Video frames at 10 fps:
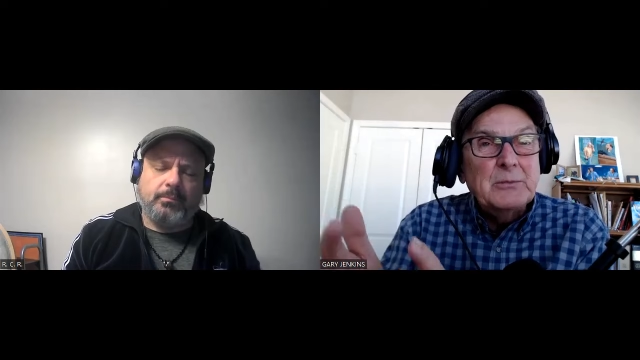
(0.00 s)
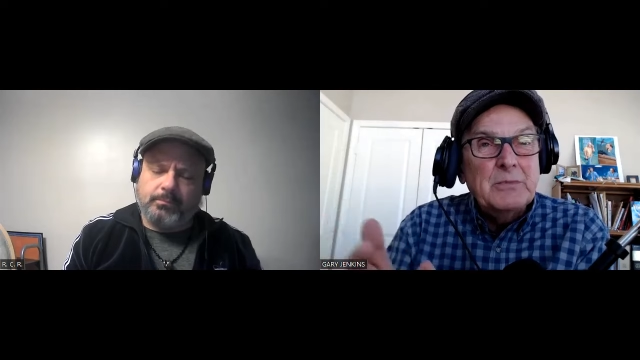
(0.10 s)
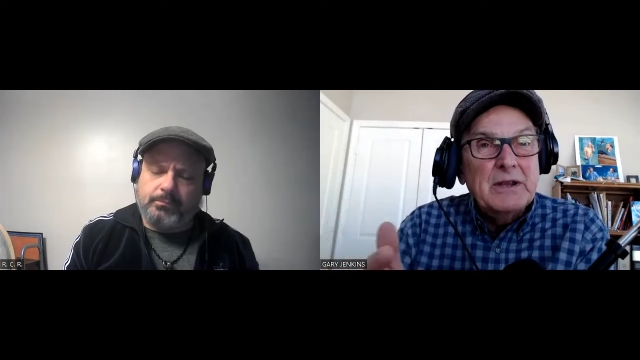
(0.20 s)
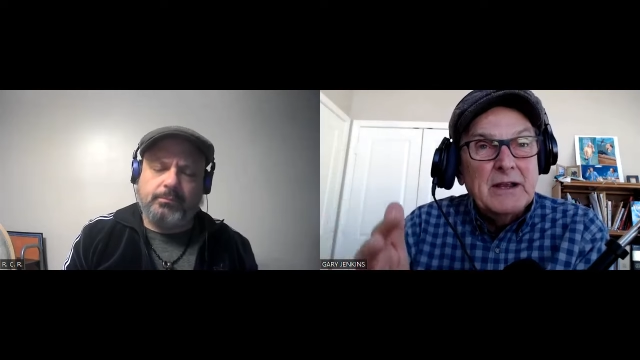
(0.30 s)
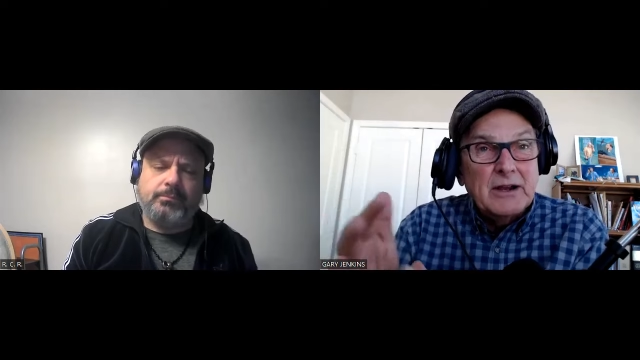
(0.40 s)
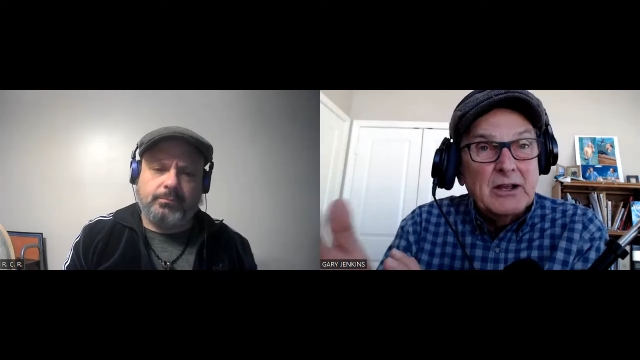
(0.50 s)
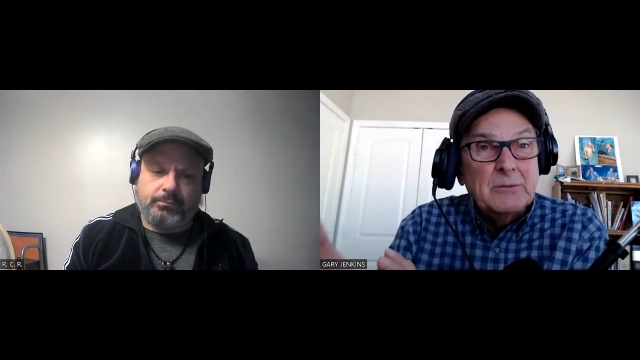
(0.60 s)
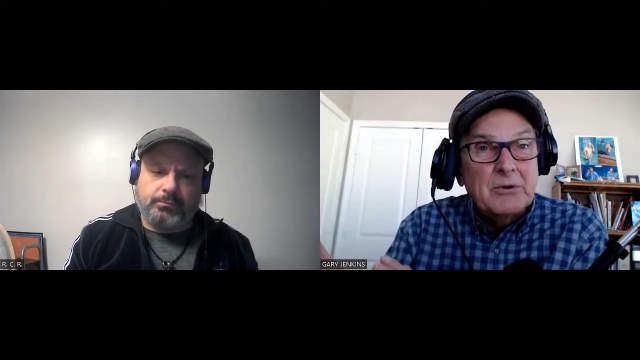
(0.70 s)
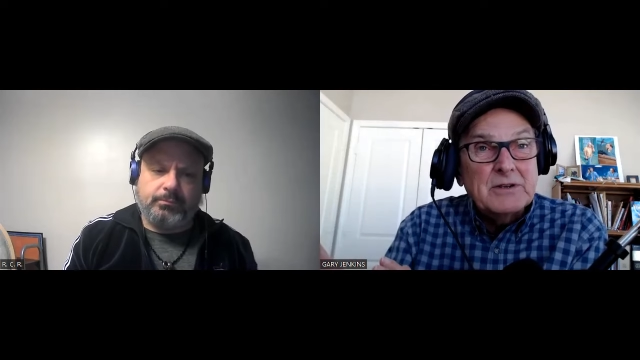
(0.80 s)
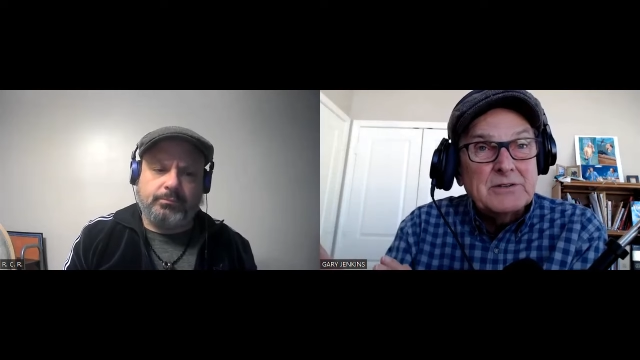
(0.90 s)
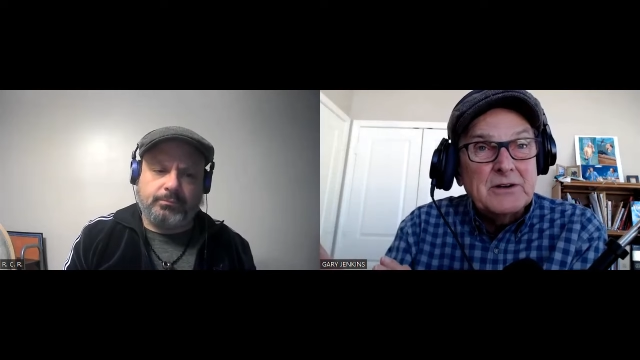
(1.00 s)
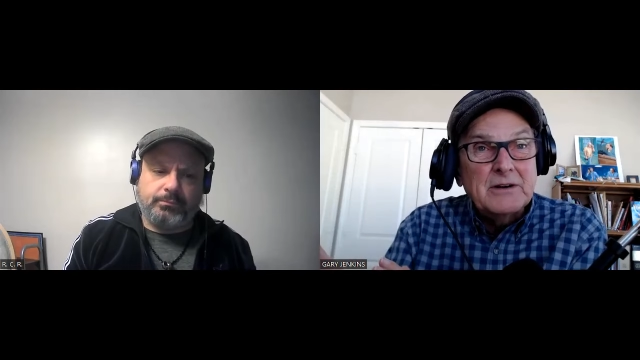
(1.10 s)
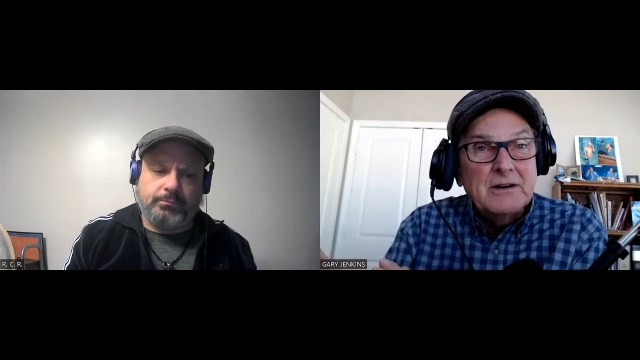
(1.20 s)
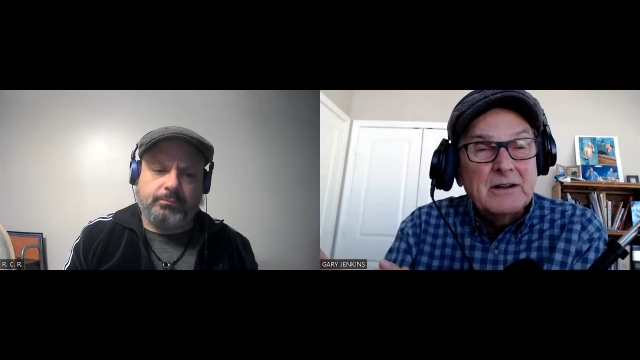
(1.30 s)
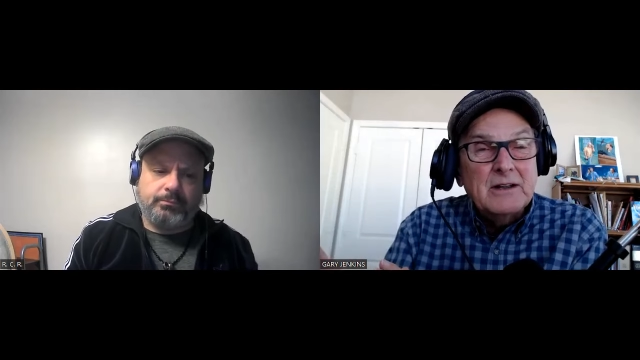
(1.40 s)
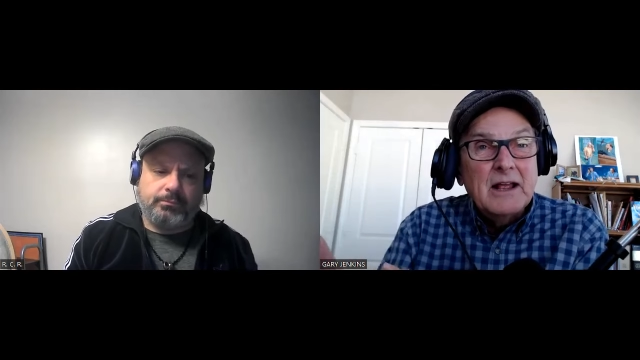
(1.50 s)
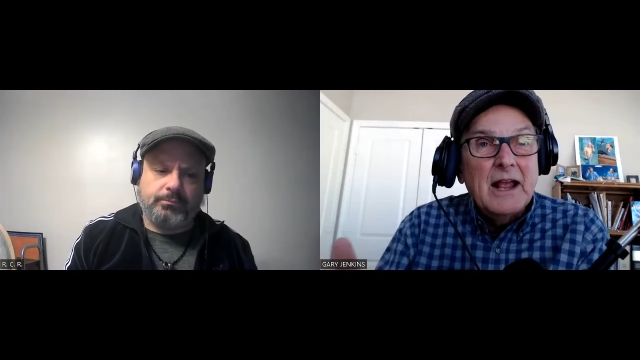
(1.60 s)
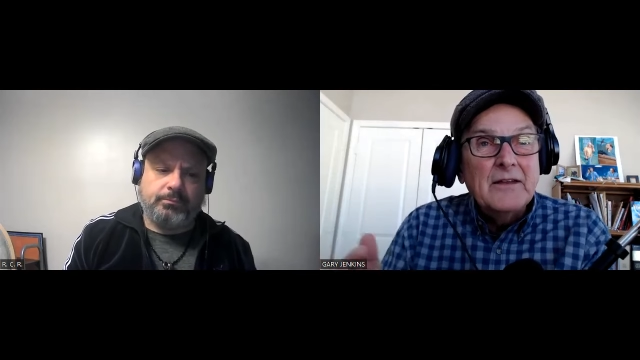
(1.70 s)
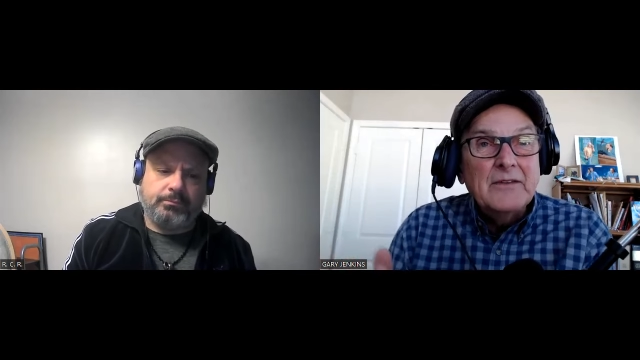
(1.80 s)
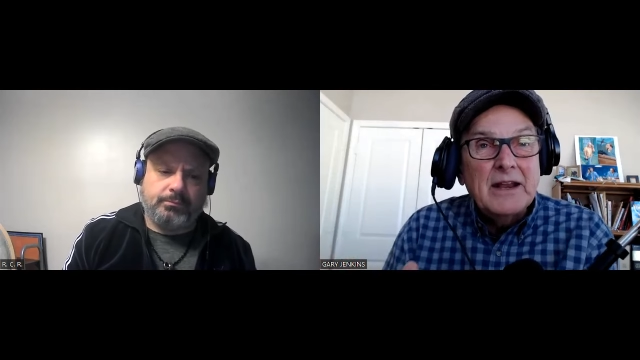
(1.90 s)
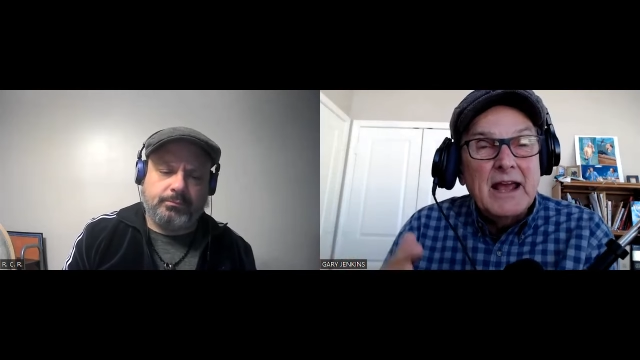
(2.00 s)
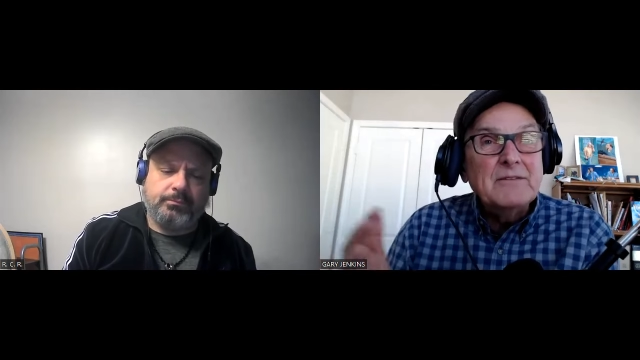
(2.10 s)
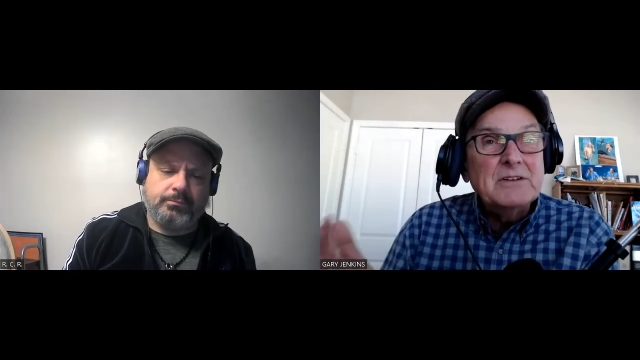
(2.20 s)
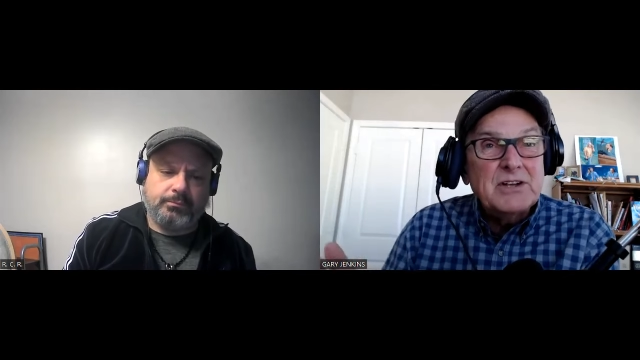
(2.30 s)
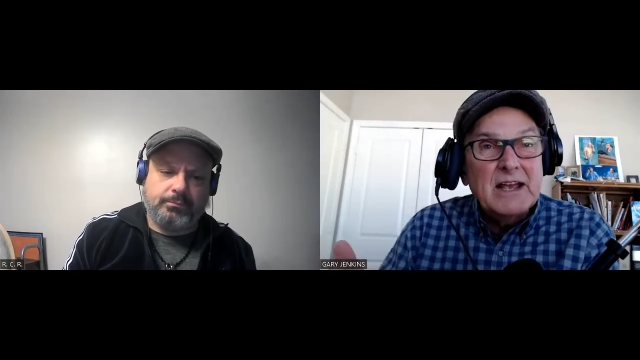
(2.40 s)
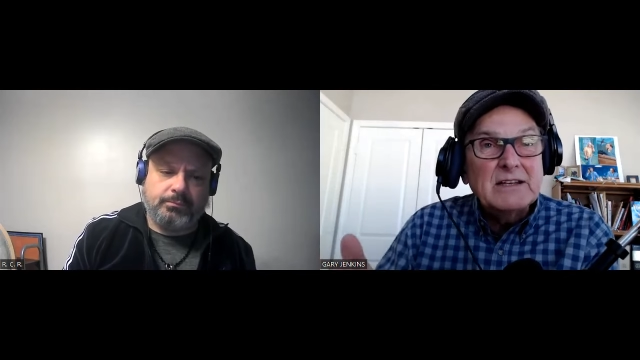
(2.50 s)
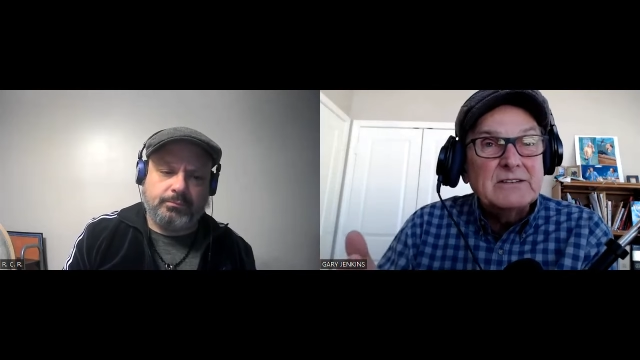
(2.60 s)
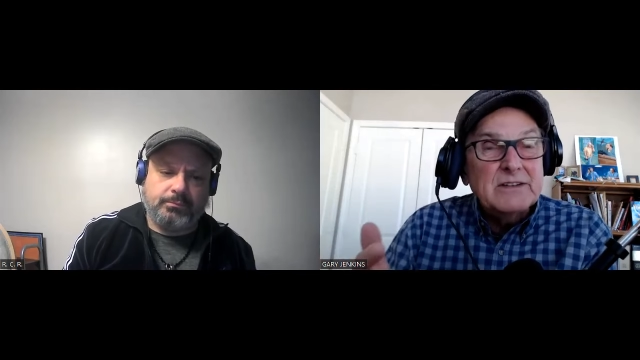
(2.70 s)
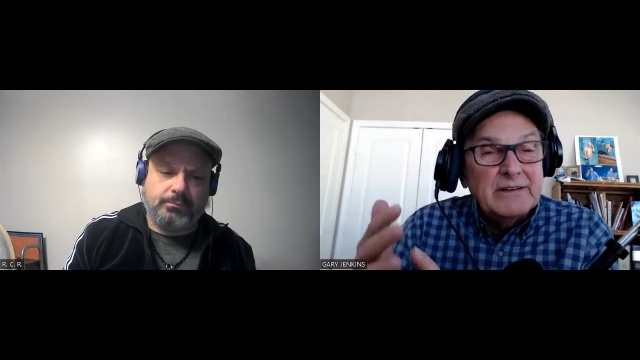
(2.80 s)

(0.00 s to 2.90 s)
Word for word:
Speaker 1: could be a good prisoner and then have a chance